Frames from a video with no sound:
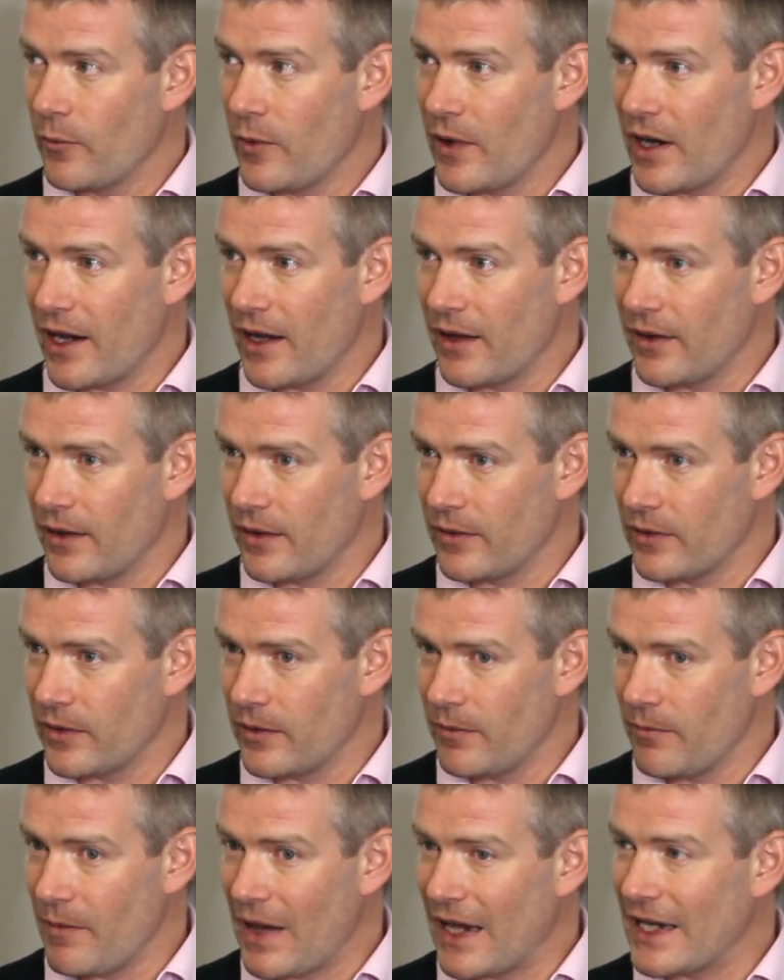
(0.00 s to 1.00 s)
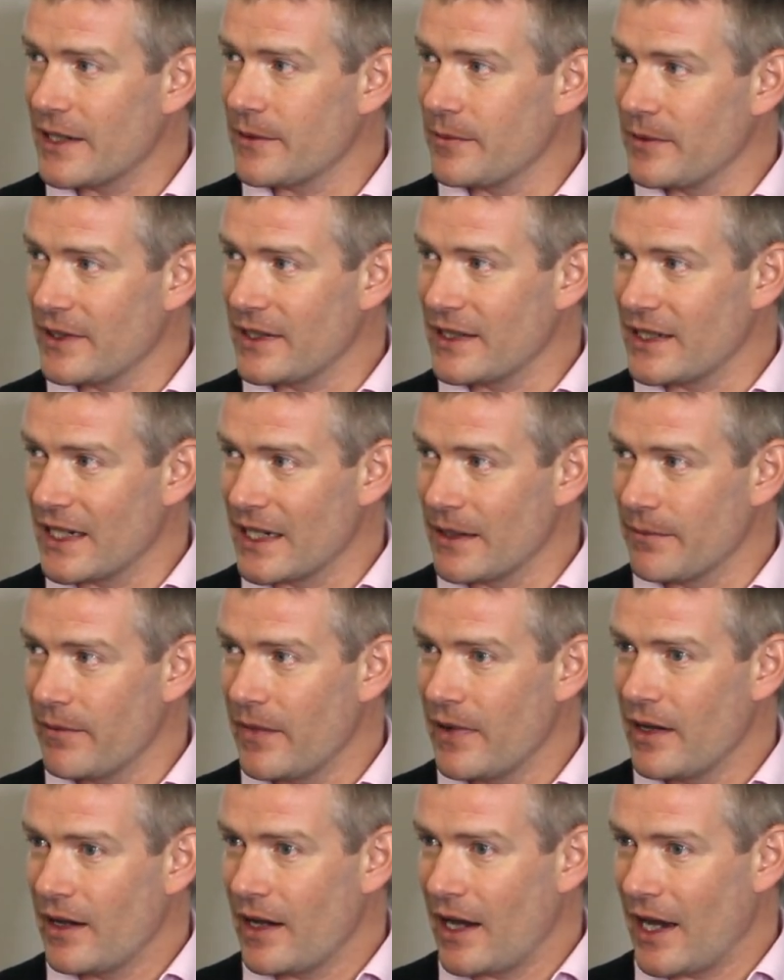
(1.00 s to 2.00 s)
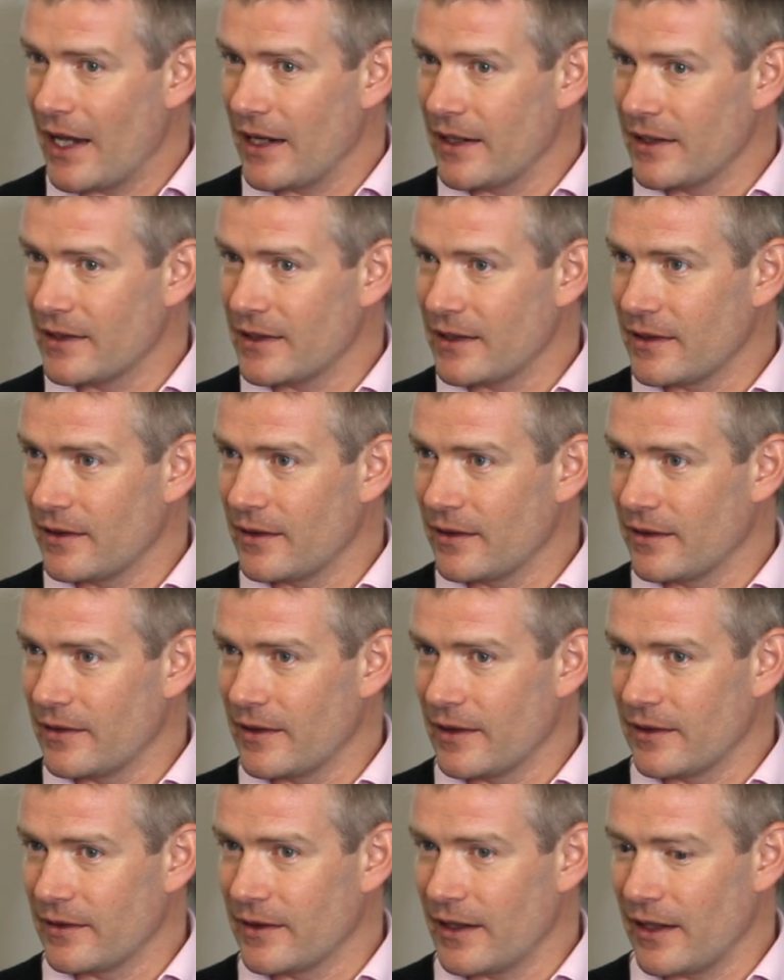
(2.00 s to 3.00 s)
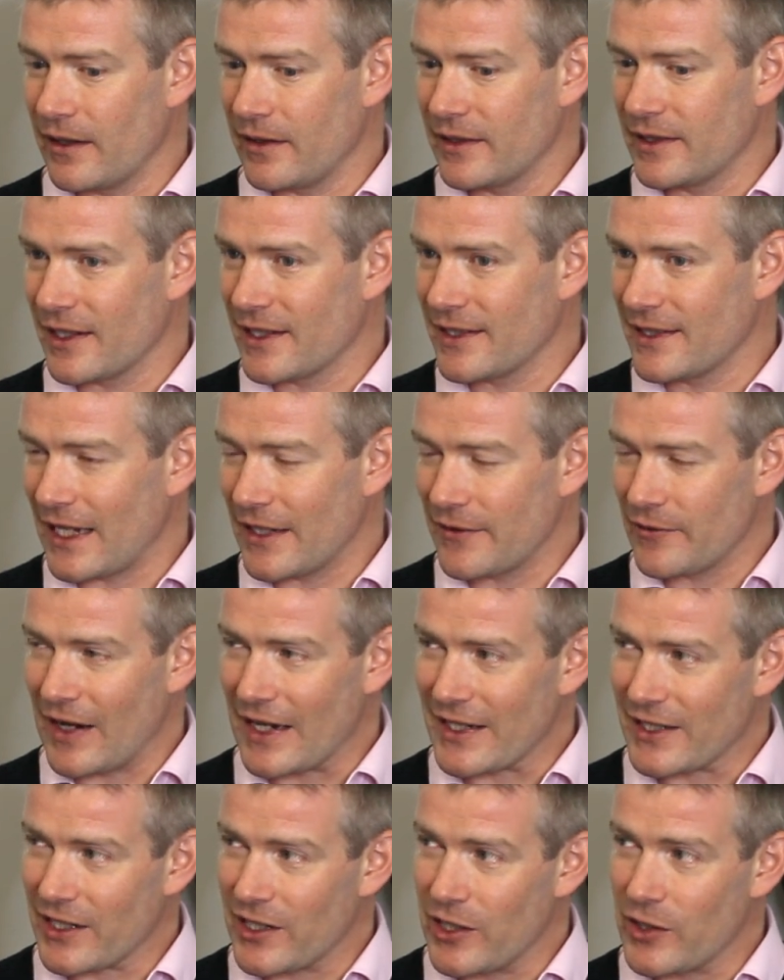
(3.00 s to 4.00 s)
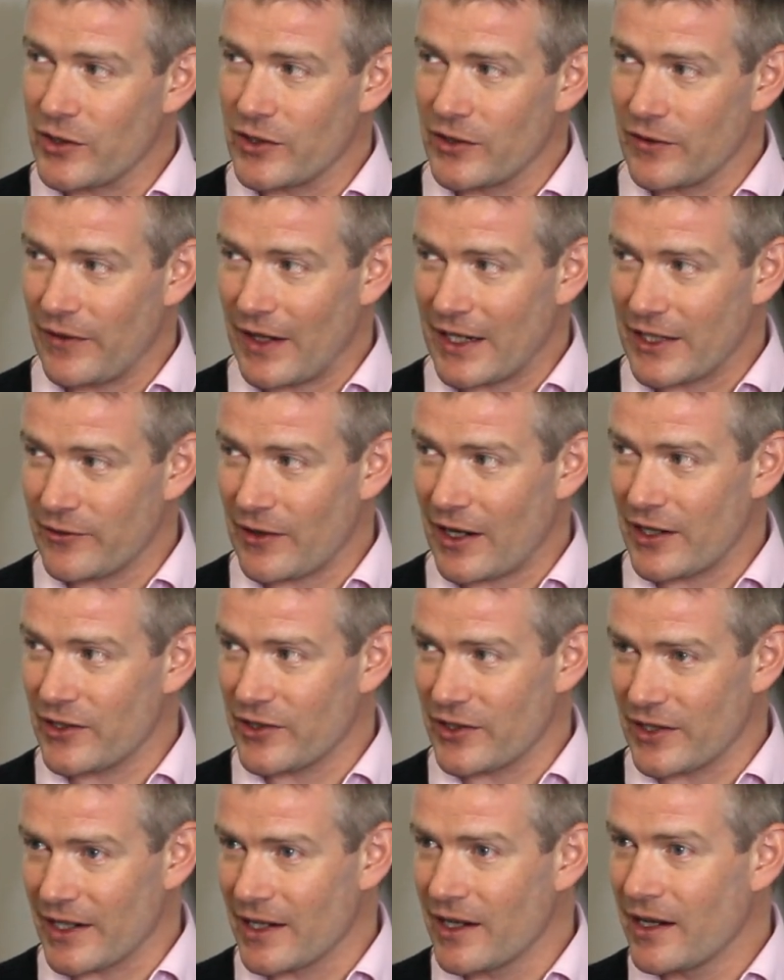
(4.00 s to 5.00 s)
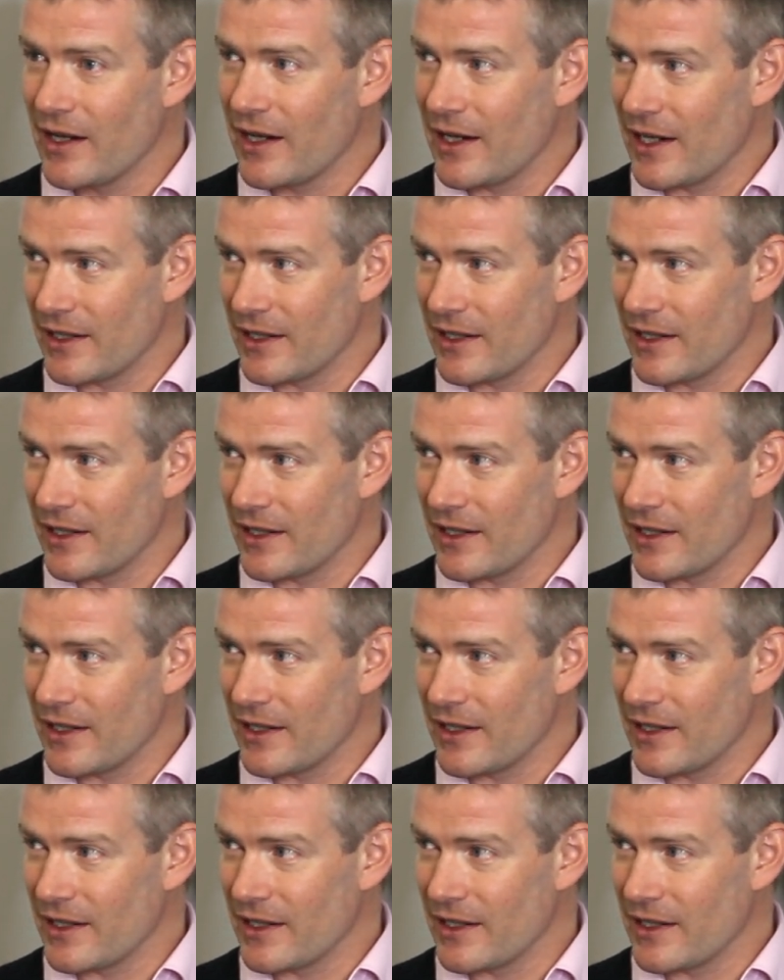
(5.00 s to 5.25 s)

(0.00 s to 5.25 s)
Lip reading: where the management team and the successful execution of their strategy